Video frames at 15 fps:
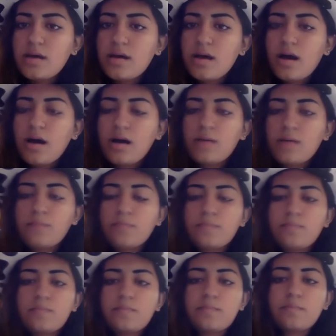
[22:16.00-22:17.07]

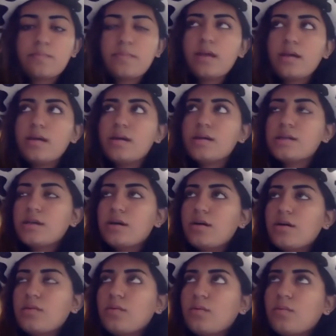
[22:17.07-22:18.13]
Um,
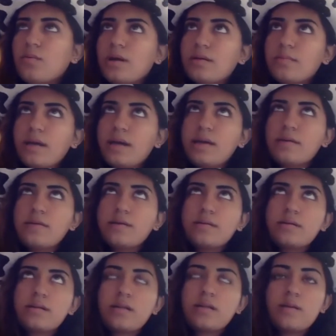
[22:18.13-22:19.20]
So one of my
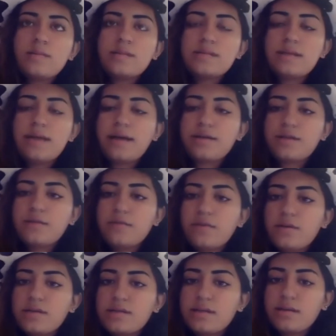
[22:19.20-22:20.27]
clubs is actually
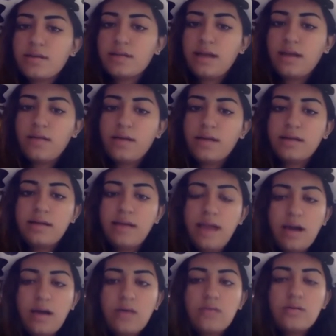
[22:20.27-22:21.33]
focusing on that right
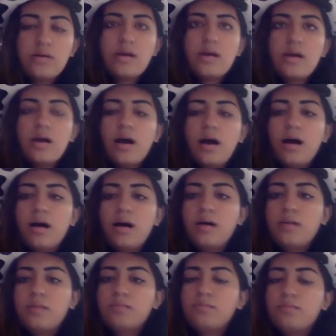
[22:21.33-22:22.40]
now.
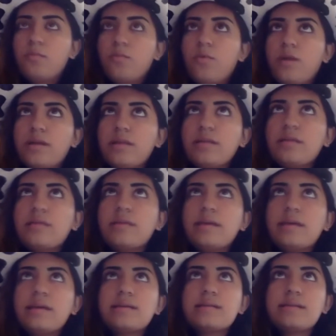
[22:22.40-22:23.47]
One of the
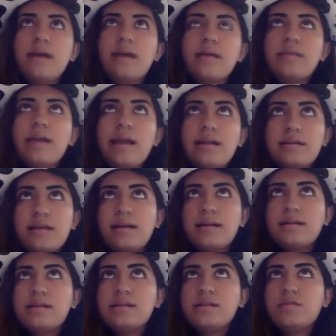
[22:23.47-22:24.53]
things that they decided
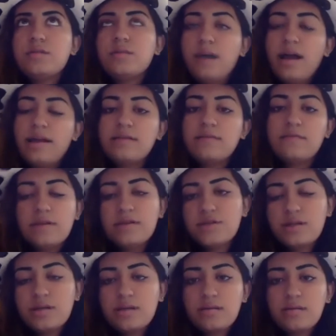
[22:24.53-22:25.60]
to do in my
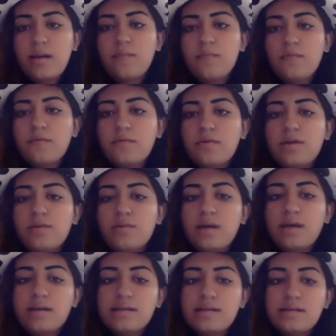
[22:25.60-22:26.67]
division, I'm from 40
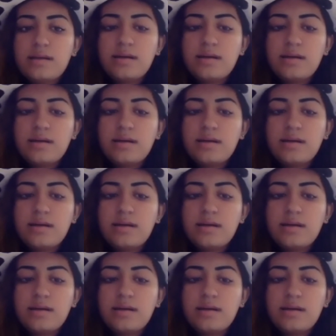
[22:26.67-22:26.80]
West,